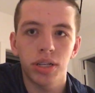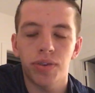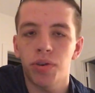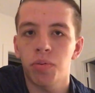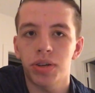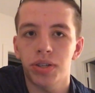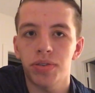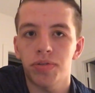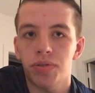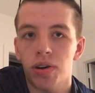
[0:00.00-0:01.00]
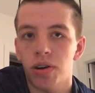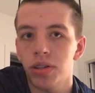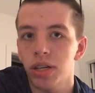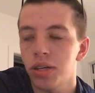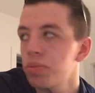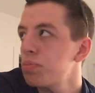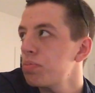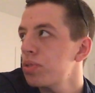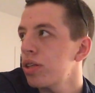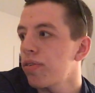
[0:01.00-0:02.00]
it wasn't for the
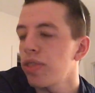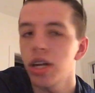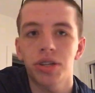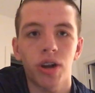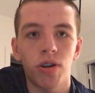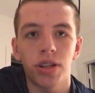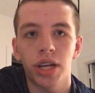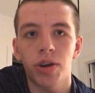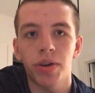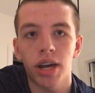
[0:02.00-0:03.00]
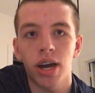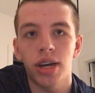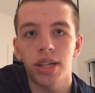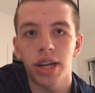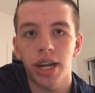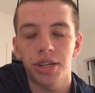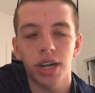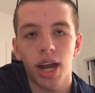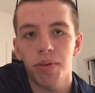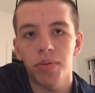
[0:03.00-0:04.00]
stuff that is currently going on in the nation,
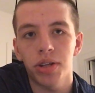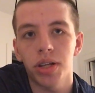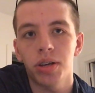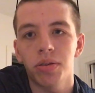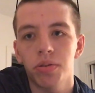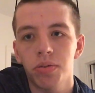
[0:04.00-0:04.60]
I really